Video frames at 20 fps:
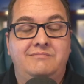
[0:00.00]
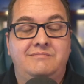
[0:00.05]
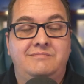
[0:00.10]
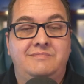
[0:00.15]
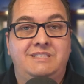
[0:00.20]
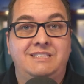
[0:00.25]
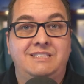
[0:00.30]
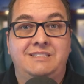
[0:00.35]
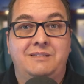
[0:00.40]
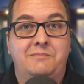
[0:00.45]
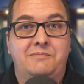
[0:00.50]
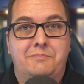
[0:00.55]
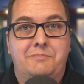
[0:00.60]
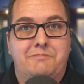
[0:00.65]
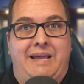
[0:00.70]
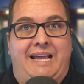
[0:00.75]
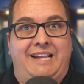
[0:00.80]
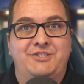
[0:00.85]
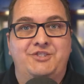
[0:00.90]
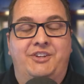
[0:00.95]
See the
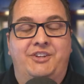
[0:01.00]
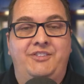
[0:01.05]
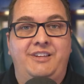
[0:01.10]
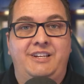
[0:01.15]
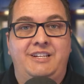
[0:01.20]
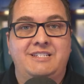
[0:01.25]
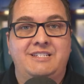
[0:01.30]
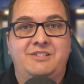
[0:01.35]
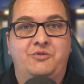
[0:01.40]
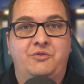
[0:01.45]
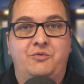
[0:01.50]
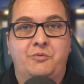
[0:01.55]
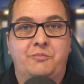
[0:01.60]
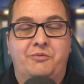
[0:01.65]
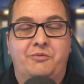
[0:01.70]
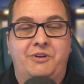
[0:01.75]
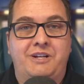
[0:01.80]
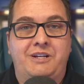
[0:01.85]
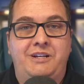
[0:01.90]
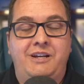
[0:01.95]
magic that is
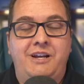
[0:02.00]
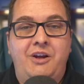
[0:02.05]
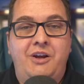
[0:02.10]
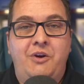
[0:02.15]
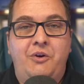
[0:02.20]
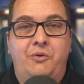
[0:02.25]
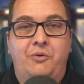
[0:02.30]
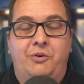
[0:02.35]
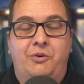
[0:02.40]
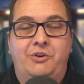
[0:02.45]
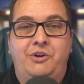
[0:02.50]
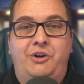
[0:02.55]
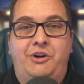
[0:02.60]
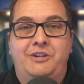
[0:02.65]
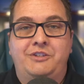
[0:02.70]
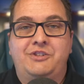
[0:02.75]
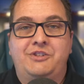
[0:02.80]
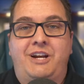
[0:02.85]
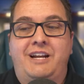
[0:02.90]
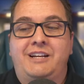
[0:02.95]
corporate or
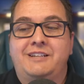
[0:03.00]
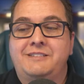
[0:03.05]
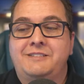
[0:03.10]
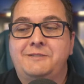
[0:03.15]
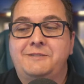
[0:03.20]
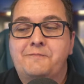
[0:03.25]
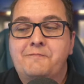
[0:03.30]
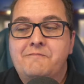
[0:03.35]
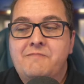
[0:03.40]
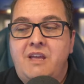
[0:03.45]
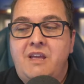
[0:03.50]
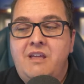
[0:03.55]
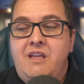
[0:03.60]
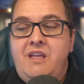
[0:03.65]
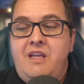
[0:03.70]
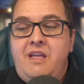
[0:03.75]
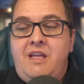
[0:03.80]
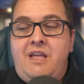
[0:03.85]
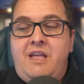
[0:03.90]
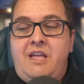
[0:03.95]
contracts.
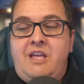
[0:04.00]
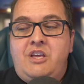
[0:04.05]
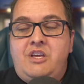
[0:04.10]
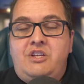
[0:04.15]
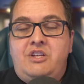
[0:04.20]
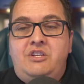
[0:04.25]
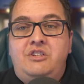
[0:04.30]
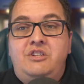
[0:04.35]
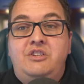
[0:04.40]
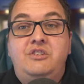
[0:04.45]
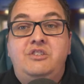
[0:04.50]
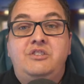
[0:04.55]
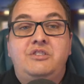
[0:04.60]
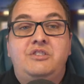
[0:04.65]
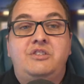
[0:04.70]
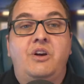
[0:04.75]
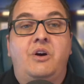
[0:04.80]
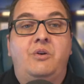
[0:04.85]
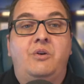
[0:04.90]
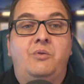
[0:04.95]

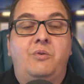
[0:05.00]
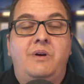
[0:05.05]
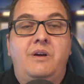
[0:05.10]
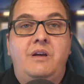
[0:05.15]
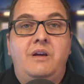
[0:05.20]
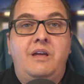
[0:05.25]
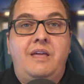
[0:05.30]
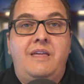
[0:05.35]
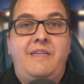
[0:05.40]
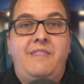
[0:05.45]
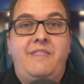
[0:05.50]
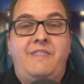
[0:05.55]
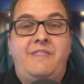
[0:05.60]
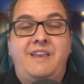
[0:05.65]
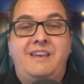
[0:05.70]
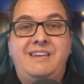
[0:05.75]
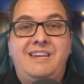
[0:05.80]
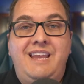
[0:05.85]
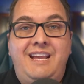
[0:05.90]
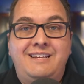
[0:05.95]
So the
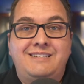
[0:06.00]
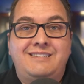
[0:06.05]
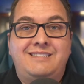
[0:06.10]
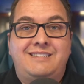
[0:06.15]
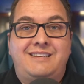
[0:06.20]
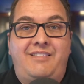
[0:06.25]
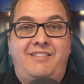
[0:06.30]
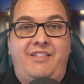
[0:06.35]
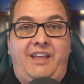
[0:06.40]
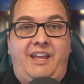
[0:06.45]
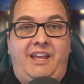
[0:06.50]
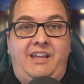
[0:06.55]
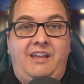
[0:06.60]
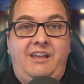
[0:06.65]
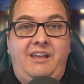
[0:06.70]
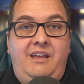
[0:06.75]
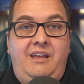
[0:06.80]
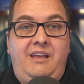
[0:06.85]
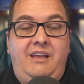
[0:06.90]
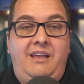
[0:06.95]
next
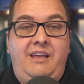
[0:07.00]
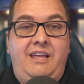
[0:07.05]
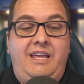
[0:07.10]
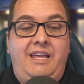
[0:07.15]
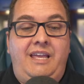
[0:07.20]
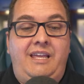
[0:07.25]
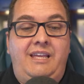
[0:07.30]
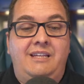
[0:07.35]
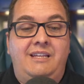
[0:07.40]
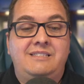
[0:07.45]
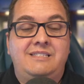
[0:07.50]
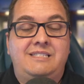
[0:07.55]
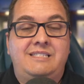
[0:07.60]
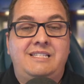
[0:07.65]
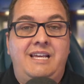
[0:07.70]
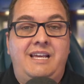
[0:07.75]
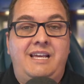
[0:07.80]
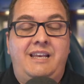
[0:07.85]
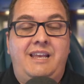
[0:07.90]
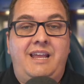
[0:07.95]
thing is
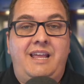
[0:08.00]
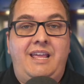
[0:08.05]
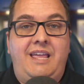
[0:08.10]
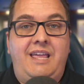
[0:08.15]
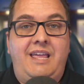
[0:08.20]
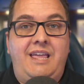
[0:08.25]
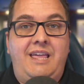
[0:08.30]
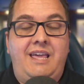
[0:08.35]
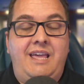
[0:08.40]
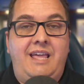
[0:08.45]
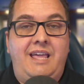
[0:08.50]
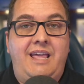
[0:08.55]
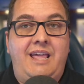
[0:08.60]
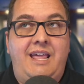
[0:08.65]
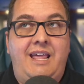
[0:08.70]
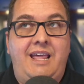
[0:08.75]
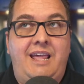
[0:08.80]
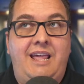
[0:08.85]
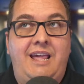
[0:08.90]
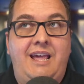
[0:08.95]
that
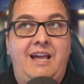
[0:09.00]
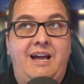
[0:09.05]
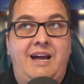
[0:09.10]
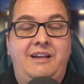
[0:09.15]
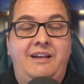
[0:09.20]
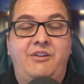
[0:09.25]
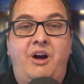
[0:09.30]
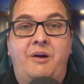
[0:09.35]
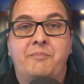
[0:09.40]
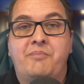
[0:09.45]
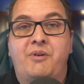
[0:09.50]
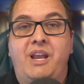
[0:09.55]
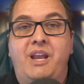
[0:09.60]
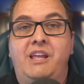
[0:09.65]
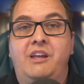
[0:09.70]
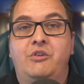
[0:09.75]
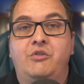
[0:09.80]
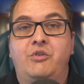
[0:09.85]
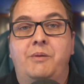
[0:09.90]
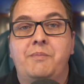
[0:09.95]
an operating
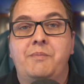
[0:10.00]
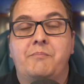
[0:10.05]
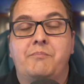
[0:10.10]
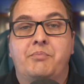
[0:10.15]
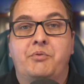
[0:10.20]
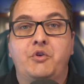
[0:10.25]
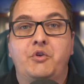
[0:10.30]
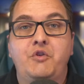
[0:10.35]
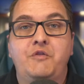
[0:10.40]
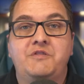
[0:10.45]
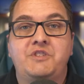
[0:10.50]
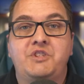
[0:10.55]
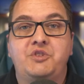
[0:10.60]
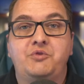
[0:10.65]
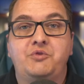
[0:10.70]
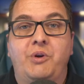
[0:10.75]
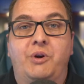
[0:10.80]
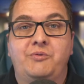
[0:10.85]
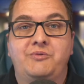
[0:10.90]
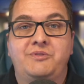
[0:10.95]
agreement proves
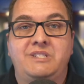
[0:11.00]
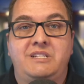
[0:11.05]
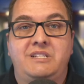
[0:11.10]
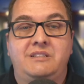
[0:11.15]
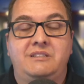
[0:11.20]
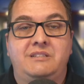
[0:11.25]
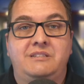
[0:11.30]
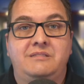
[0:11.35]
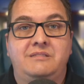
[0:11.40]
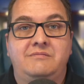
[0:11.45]
who owns it.